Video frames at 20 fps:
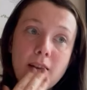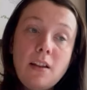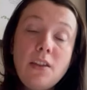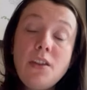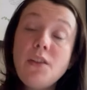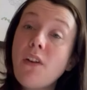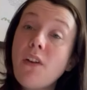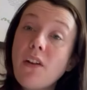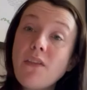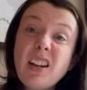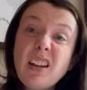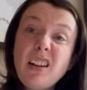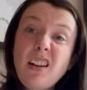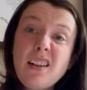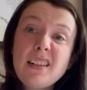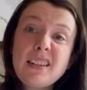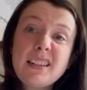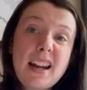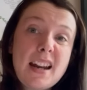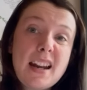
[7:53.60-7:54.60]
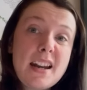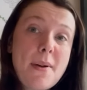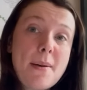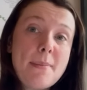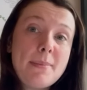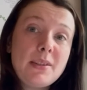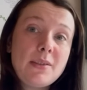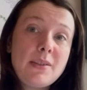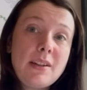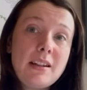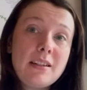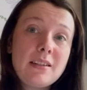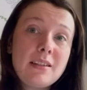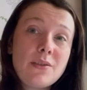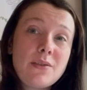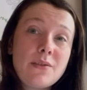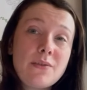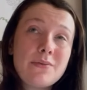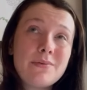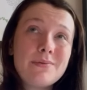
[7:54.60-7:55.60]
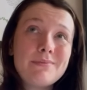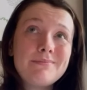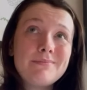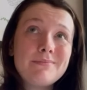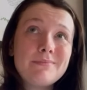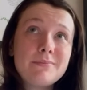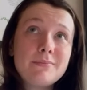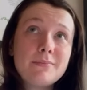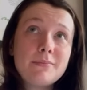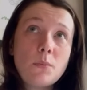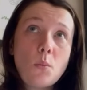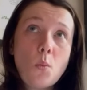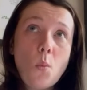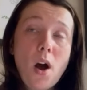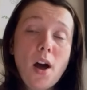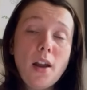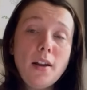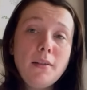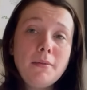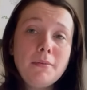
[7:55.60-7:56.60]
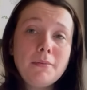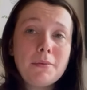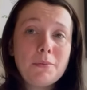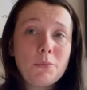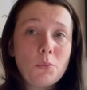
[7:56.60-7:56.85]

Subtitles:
The Viva can last anywhere between sort of 1,